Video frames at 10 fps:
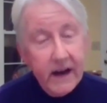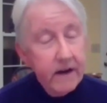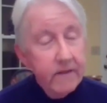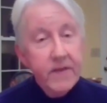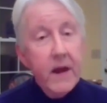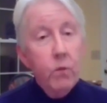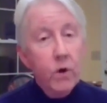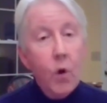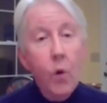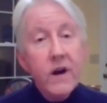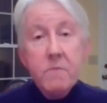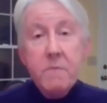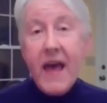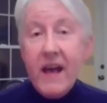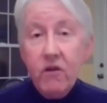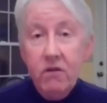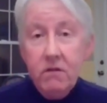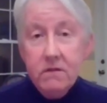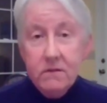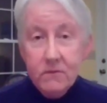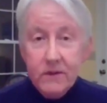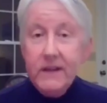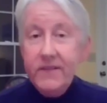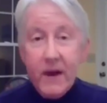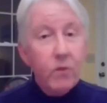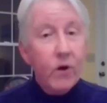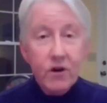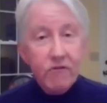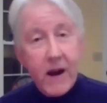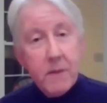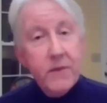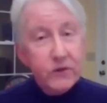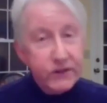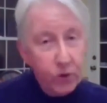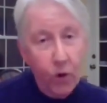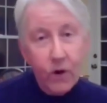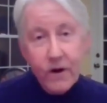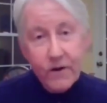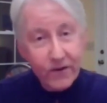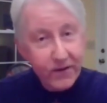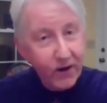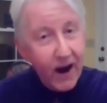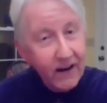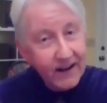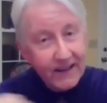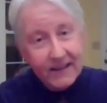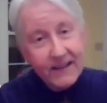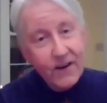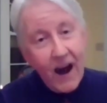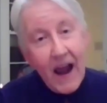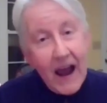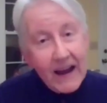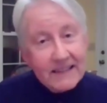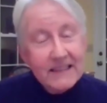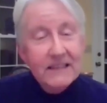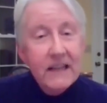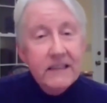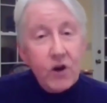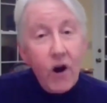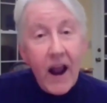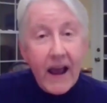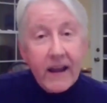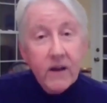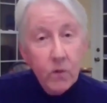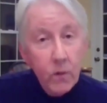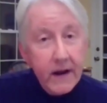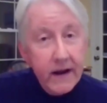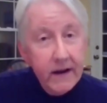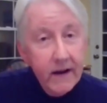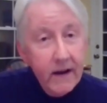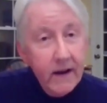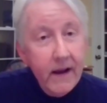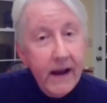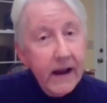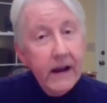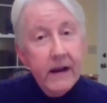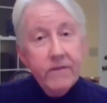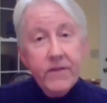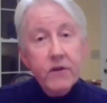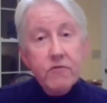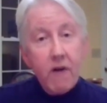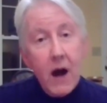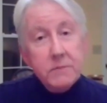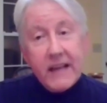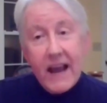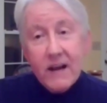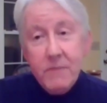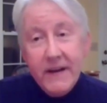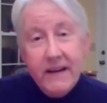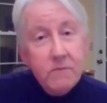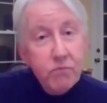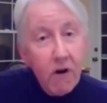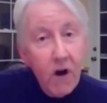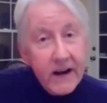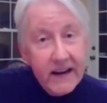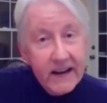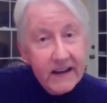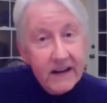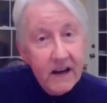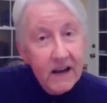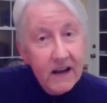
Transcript: If they were going to battle, well, they were going to grab their sword or their axe and start hacking away. If the crops had to be brought in